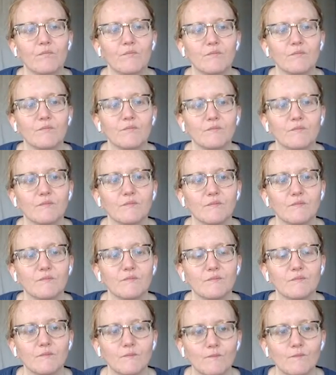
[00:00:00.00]

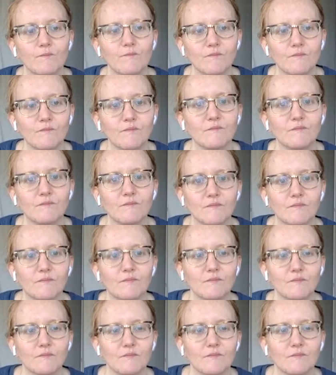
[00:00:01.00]

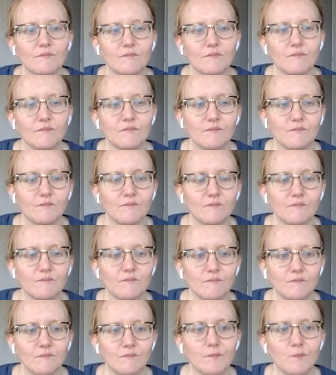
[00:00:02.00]

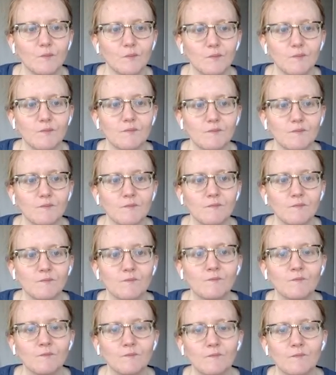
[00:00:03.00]

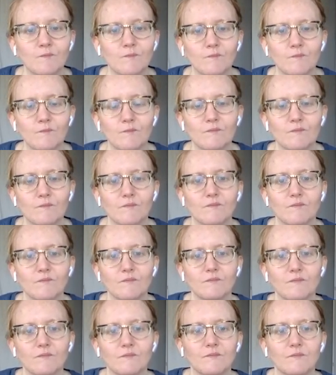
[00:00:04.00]

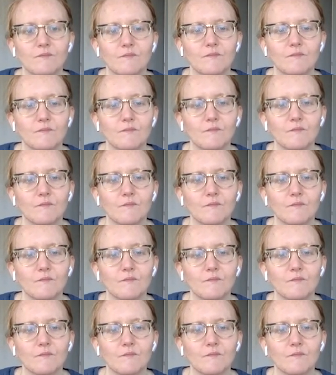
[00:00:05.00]
The person shown says nothing.